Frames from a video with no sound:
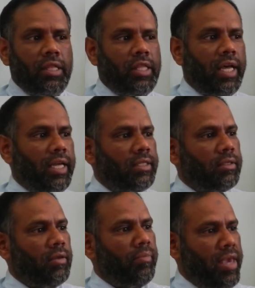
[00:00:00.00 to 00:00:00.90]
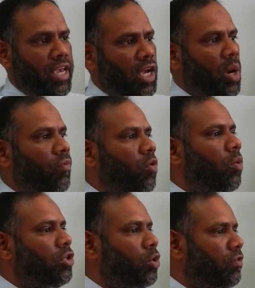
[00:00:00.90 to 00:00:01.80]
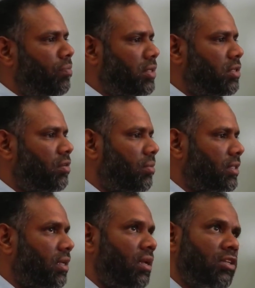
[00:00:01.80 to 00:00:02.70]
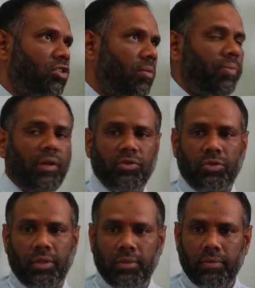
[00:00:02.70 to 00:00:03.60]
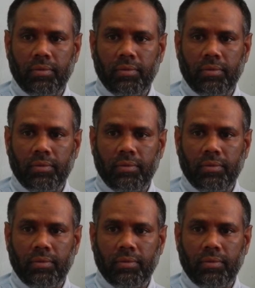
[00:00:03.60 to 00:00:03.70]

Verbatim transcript: that making up for what you have missed in Ramadan is compulsory.